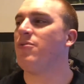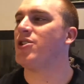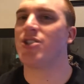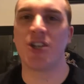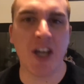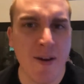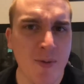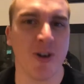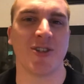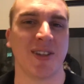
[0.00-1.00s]

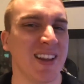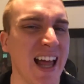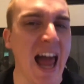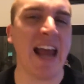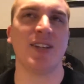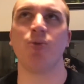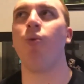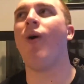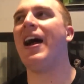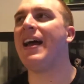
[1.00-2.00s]
skimmers, lights,
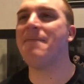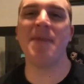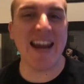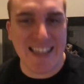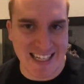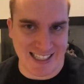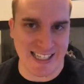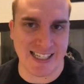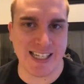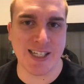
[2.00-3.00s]
why I made these
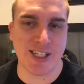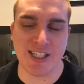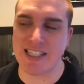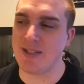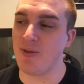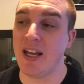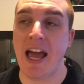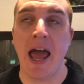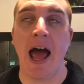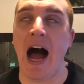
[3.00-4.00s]
decisions, and
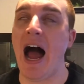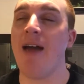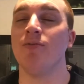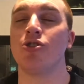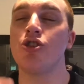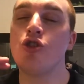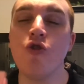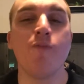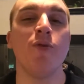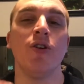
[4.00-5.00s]
I am
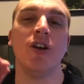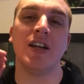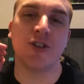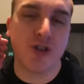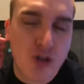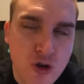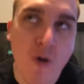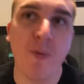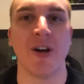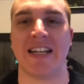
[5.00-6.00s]
super,
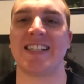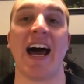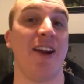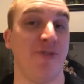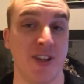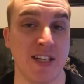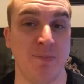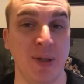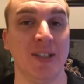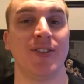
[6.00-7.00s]
super excited for this
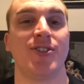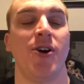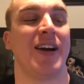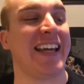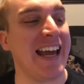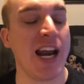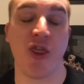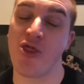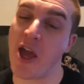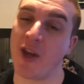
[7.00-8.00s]
build. So again,
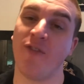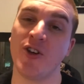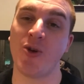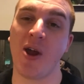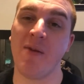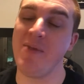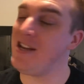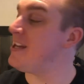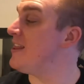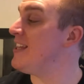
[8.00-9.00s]
thank you for joining
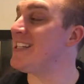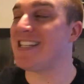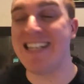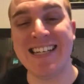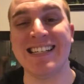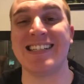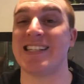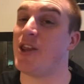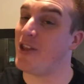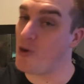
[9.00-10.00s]
me, and this
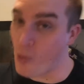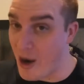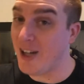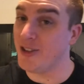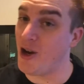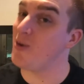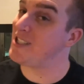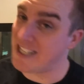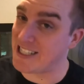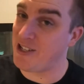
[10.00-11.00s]
is the Weldo
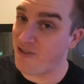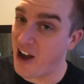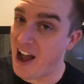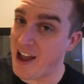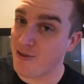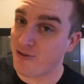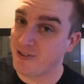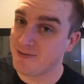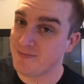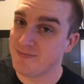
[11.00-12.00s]
65.